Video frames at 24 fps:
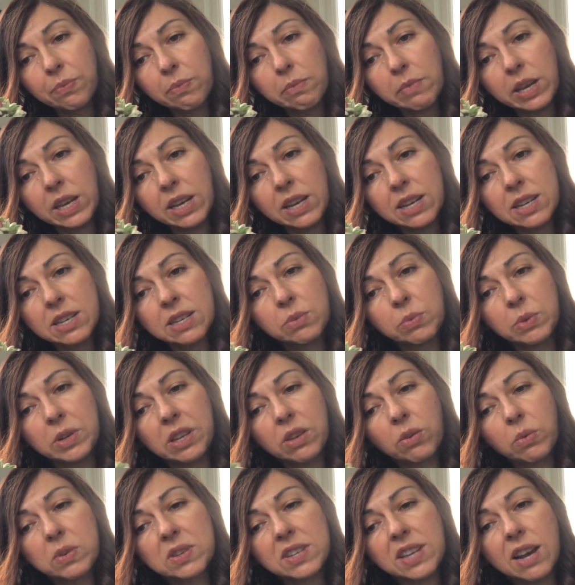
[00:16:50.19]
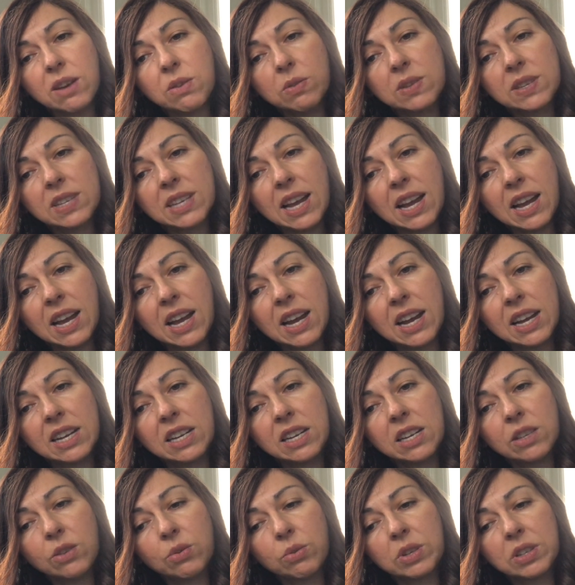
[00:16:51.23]
because when it was
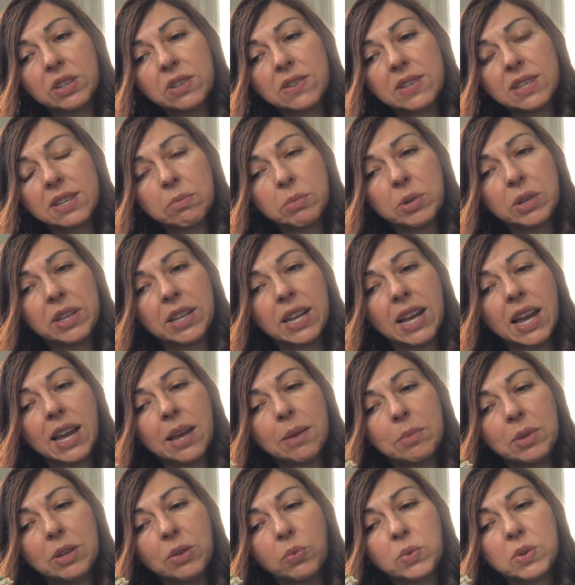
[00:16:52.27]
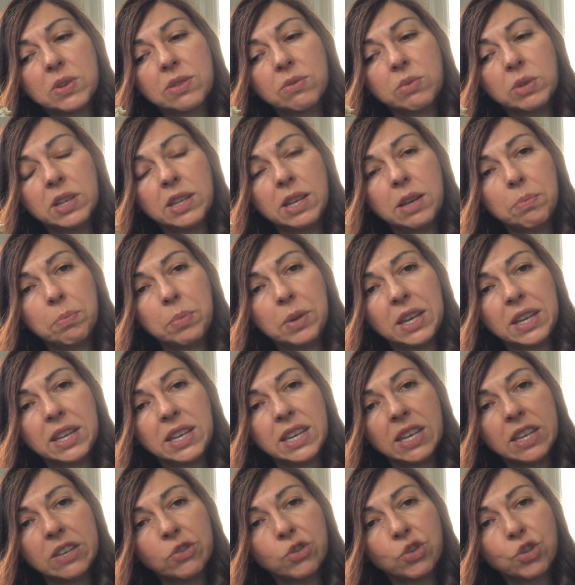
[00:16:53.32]
outside during the summertime, it was really
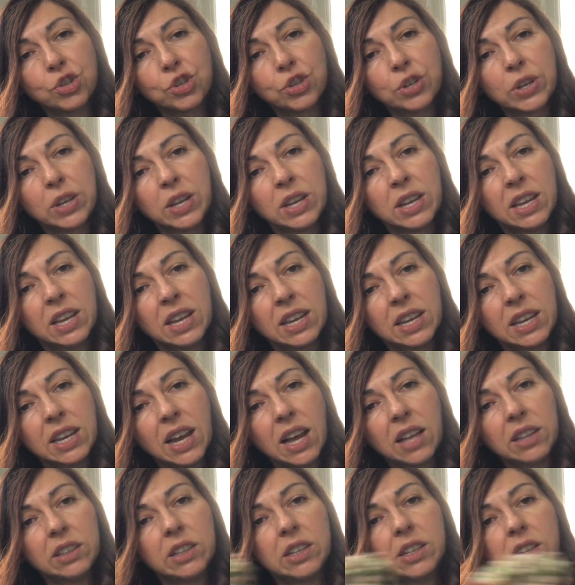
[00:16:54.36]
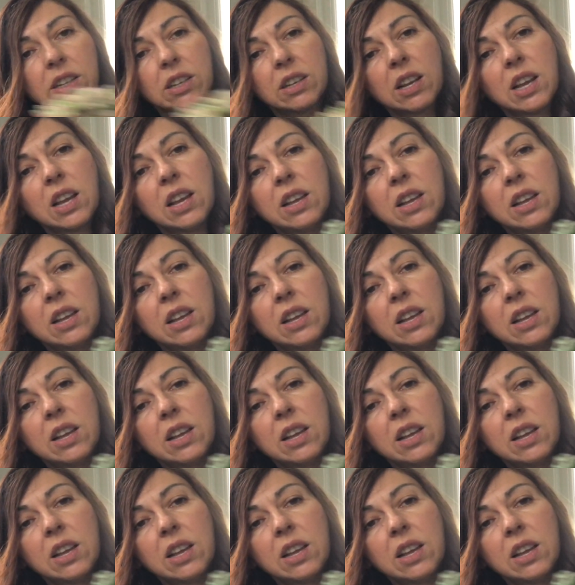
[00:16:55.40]
pinkish color.